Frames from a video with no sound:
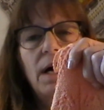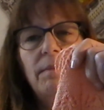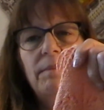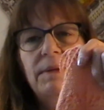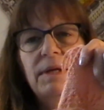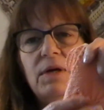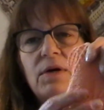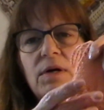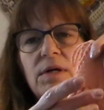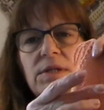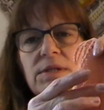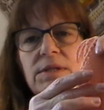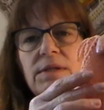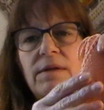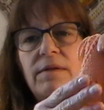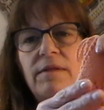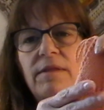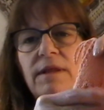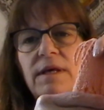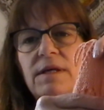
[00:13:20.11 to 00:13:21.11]
because
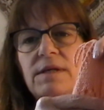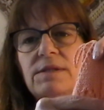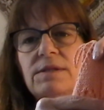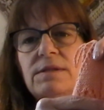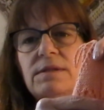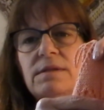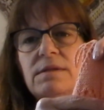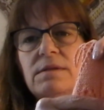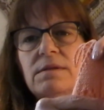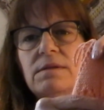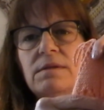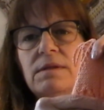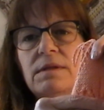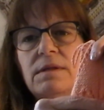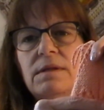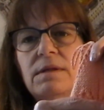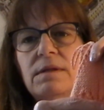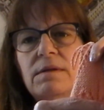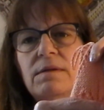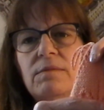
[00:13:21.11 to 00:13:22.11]
this
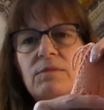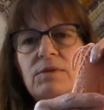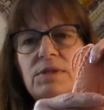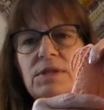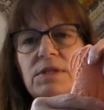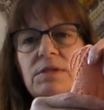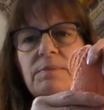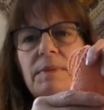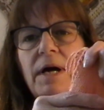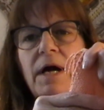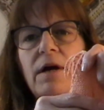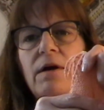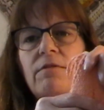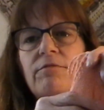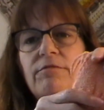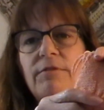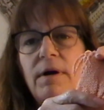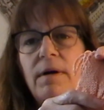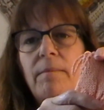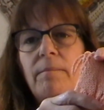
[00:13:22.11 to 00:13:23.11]
was inspired
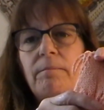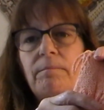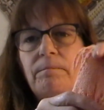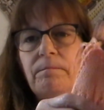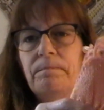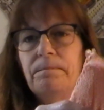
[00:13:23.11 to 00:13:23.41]
from